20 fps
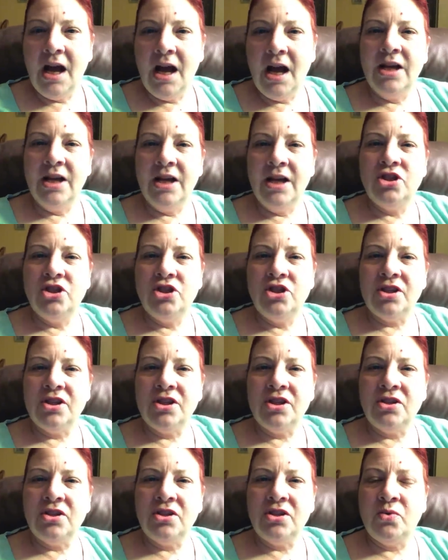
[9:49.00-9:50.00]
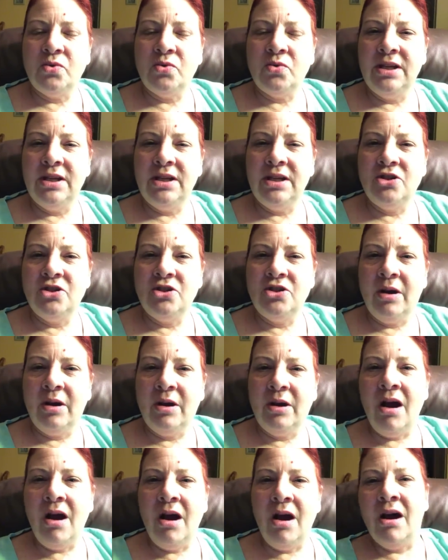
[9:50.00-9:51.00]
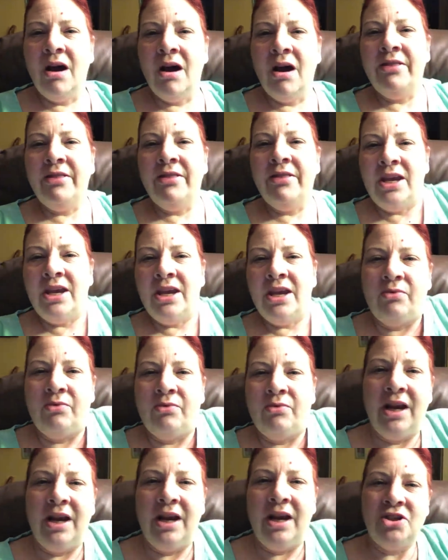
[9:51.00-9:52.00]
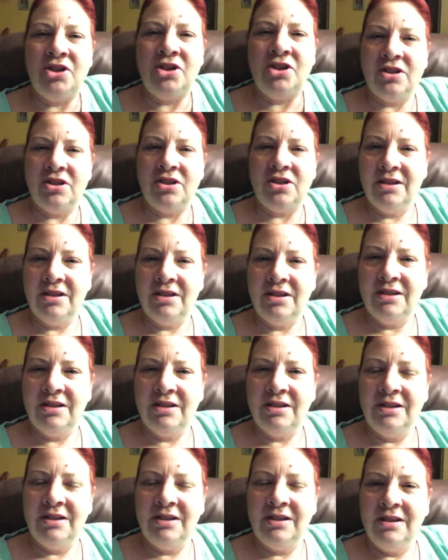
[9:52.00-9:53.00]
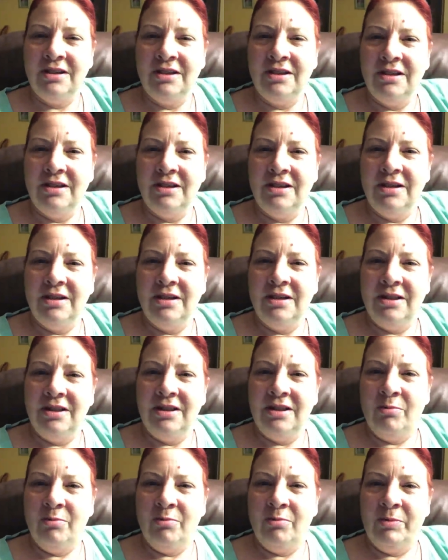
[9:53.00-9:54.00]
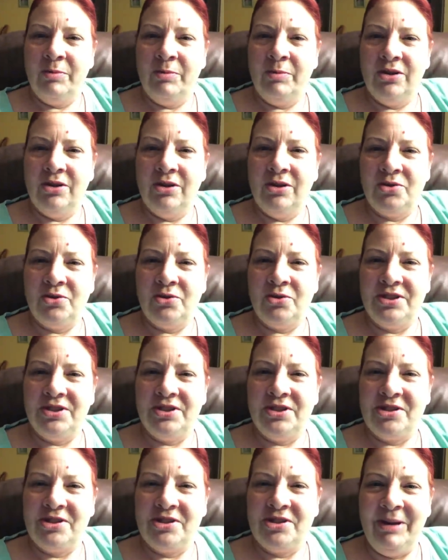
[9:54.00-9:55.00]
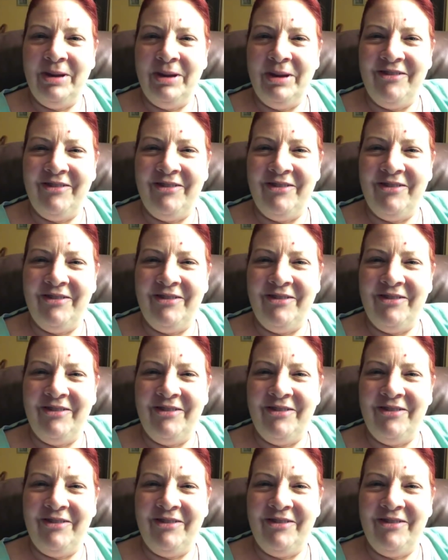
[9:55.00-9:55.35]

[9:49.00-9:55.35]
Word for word: I just tweeted the cho. Aw, thank you, Rach. The moment the drool starts coming out of